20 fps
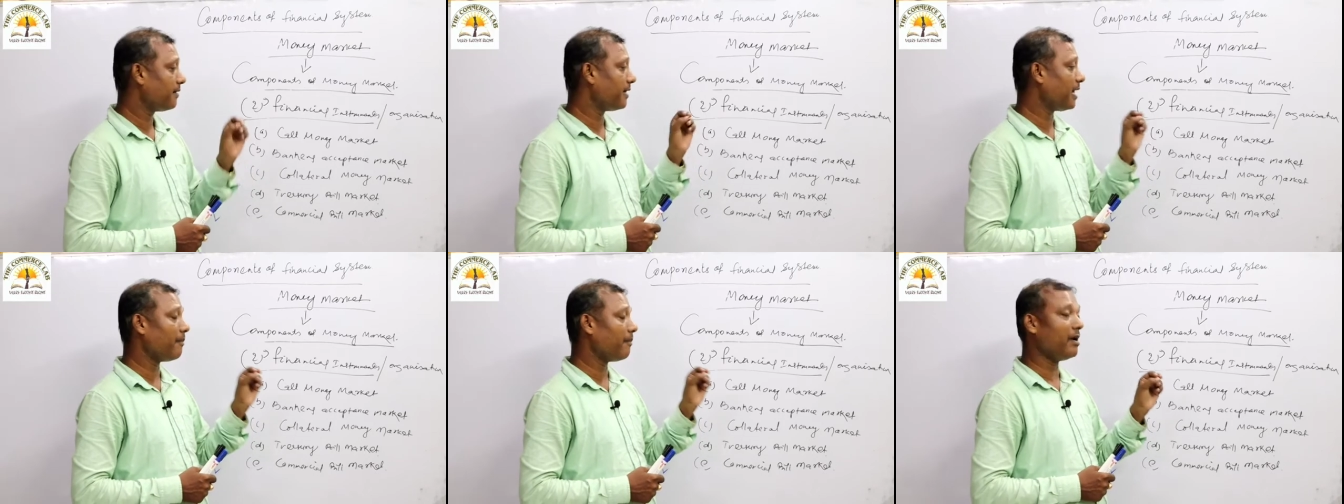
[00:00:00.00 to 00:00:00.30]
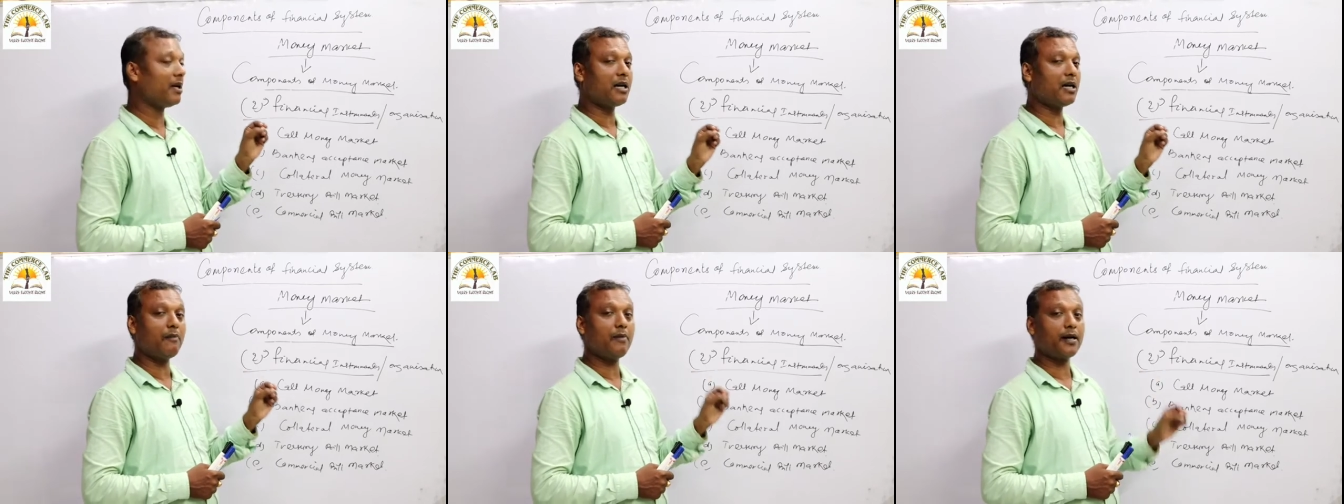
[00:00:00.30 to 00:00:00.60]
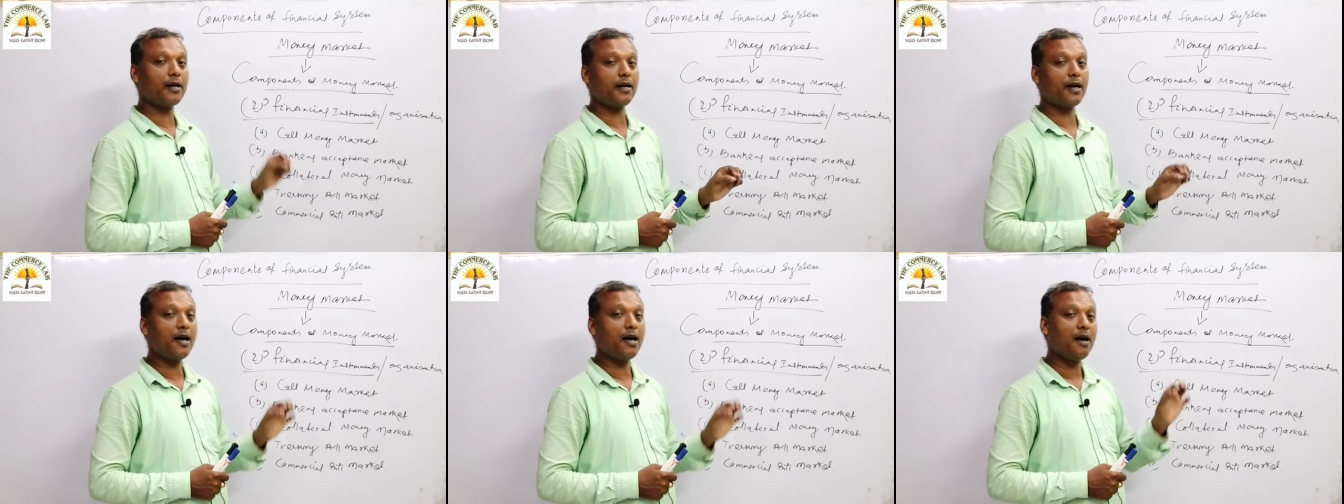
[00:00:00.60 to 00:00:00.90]
they will
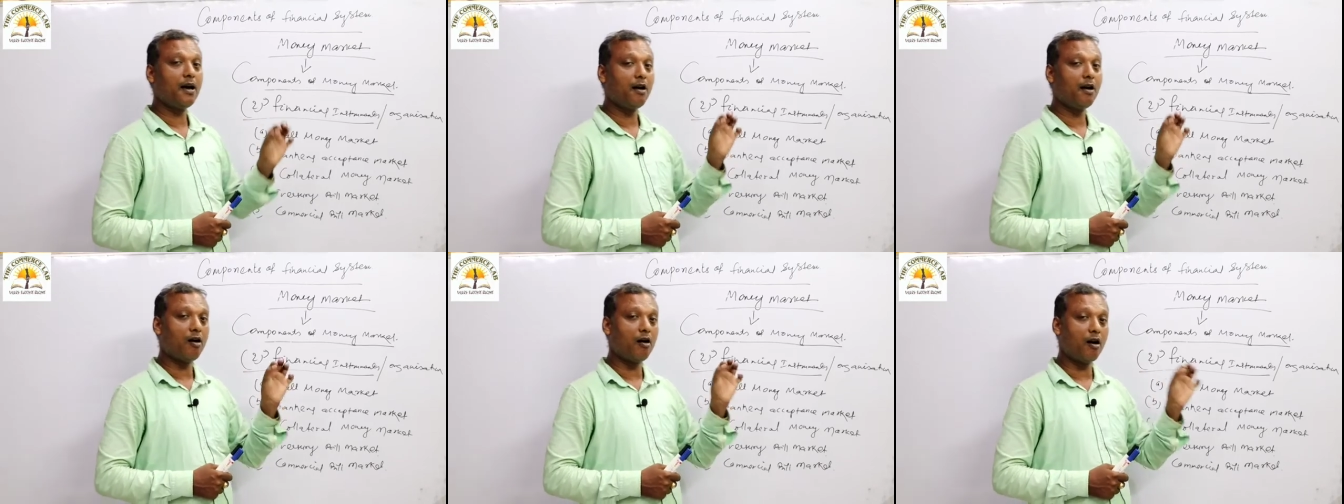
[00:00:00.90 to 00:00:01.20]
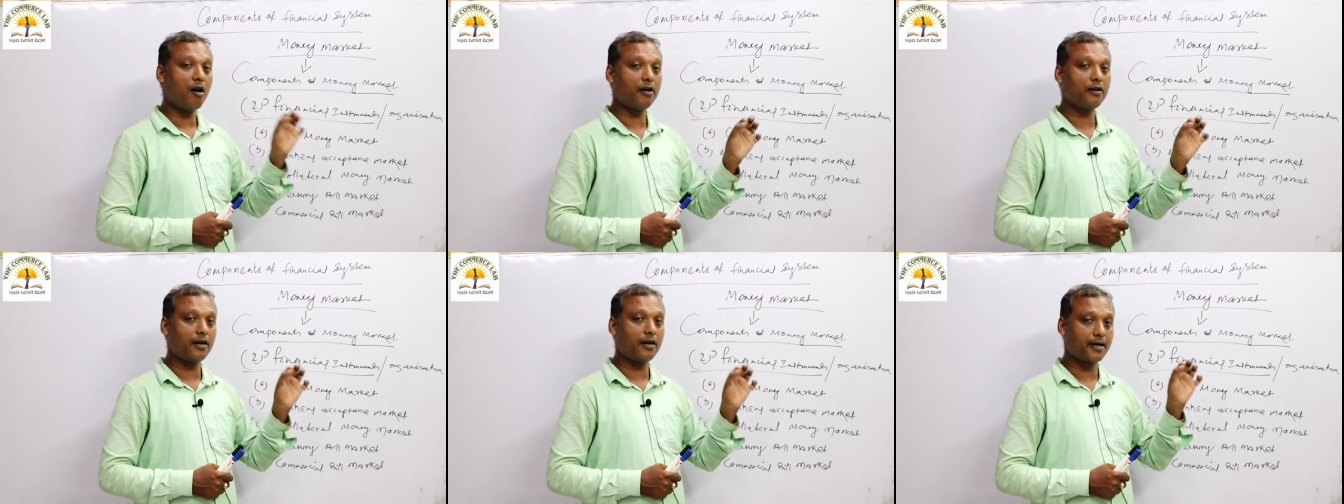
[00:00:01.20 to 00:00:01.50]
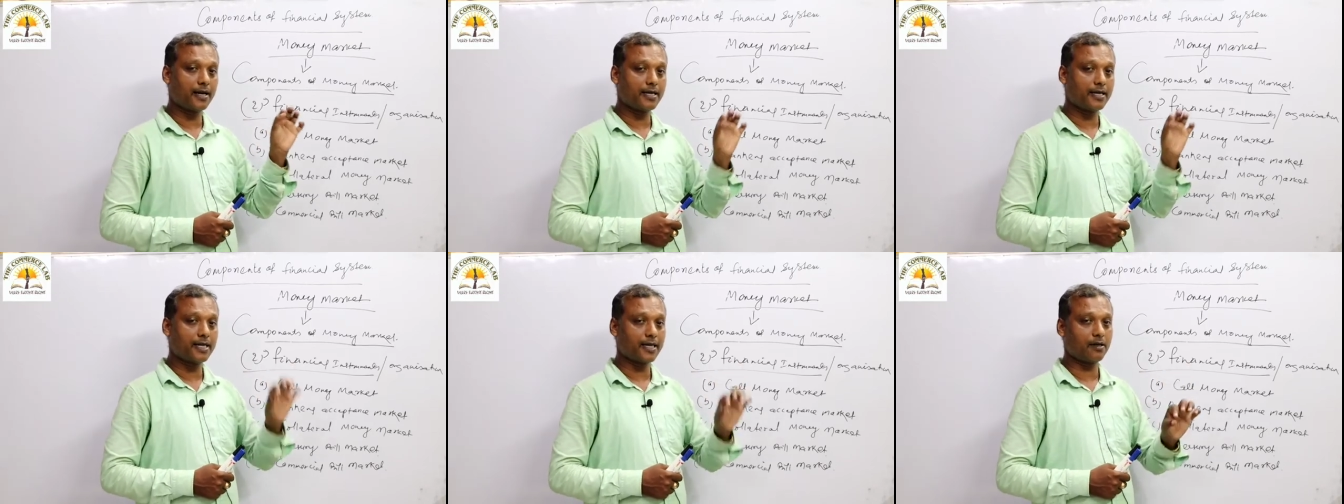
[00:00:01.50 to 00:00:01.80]
come under
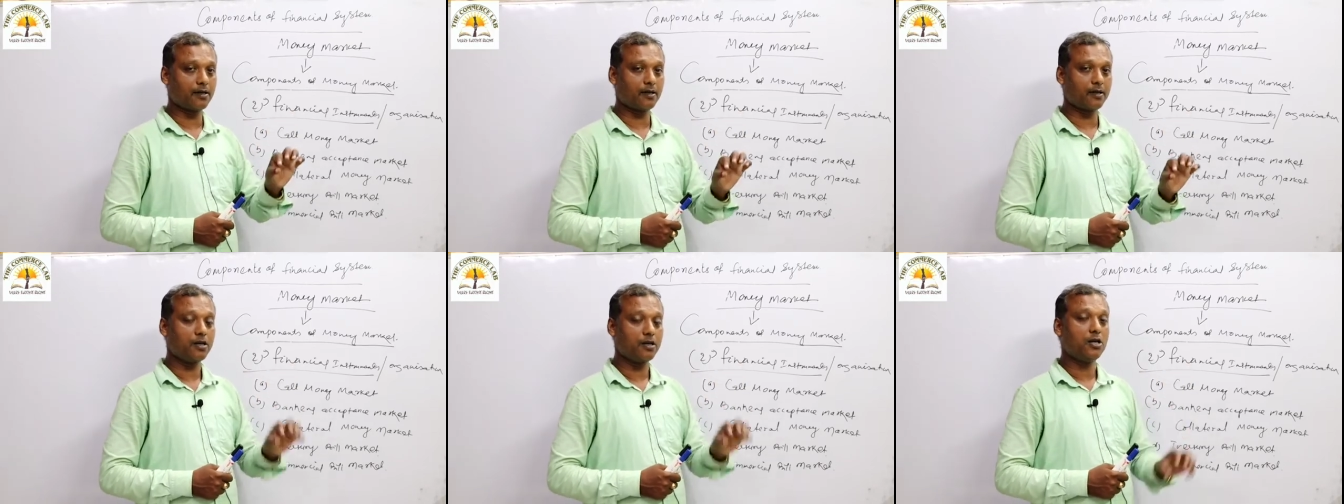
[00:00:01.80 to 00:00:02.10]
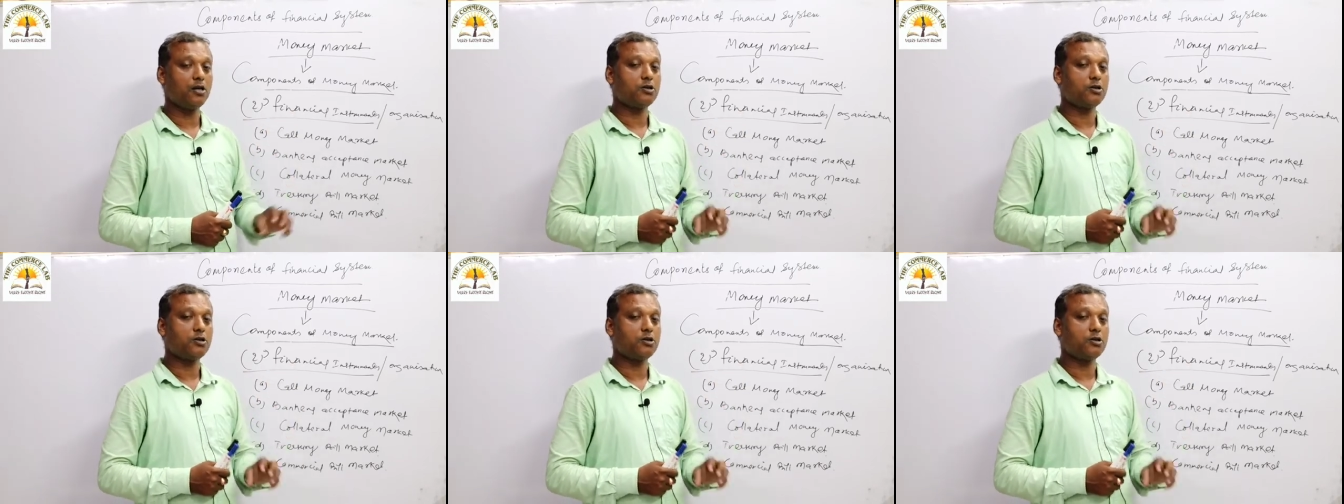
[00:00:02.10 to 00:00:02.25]
unorganized sector.